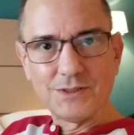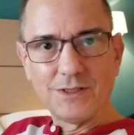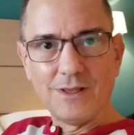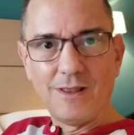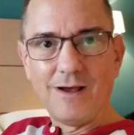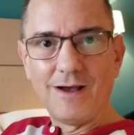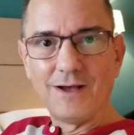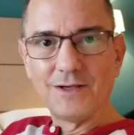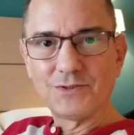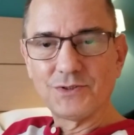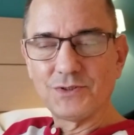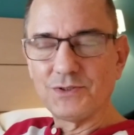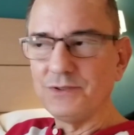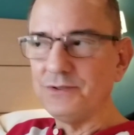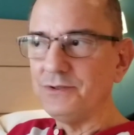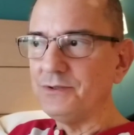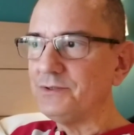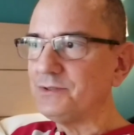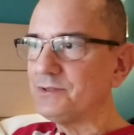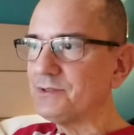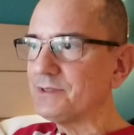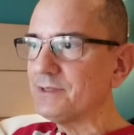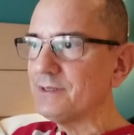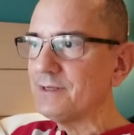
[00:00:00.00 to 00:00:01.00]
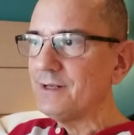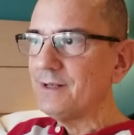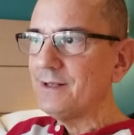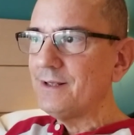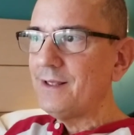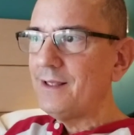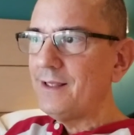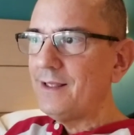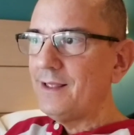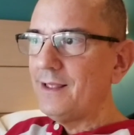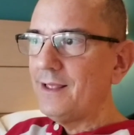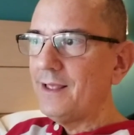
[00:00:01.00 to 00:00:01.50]
lawsuits
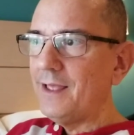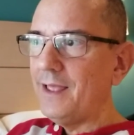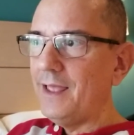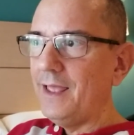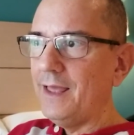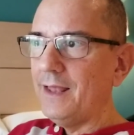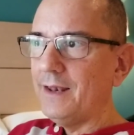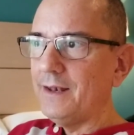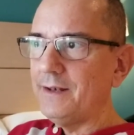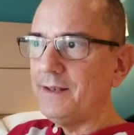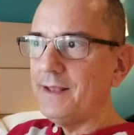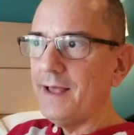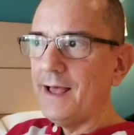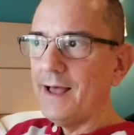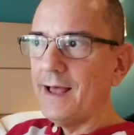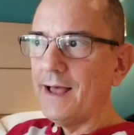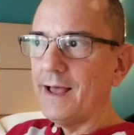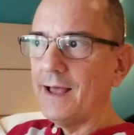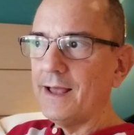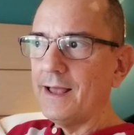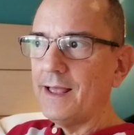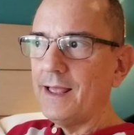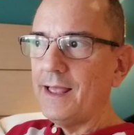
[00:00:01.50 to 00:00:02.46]
and uh,